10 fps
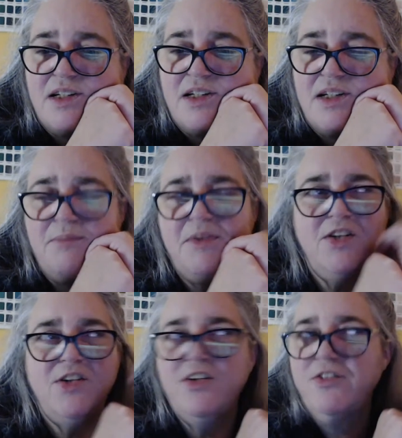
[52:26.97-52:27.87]
I'm not
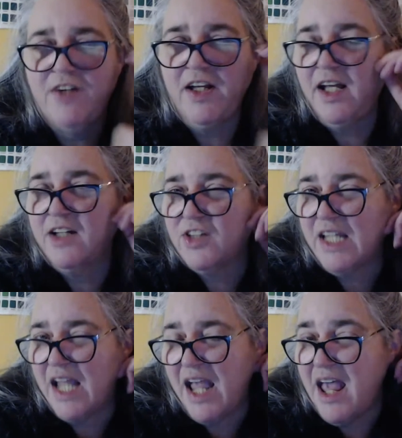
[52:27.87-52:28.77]
sure if I
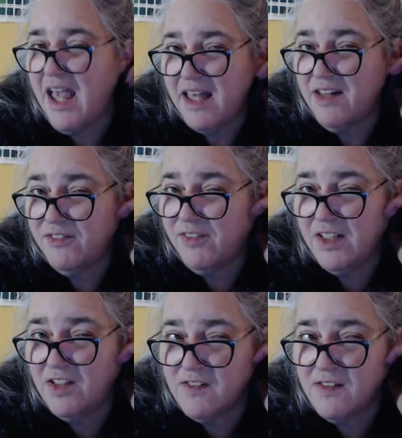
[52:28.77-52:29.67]
actually have. I
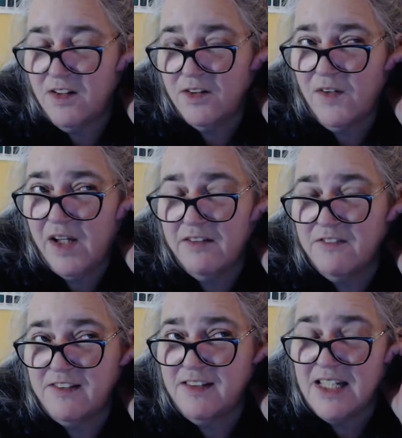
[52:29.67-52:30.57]
just know I've
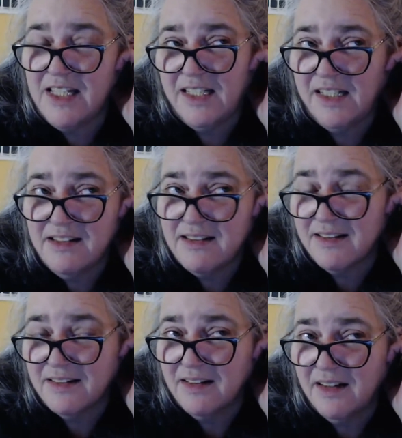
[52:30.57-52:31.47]
seen it.
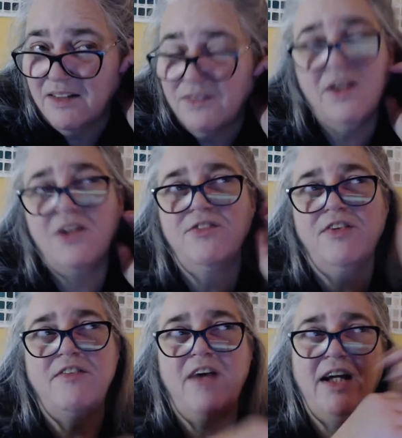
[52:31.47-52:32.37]
I don't know if
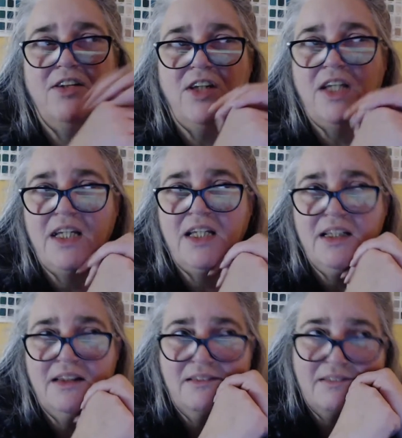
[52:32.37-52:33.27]
I've actually
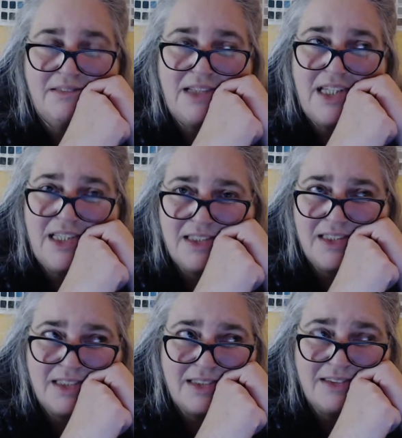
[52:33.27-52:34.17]
eaten
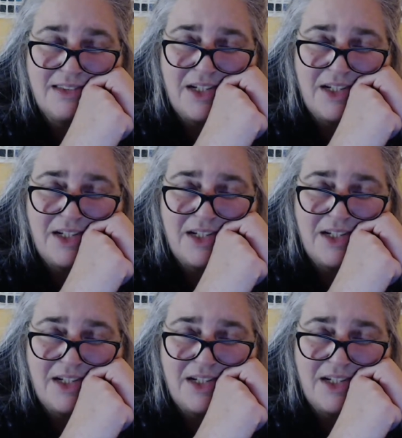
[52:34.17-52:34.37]
it.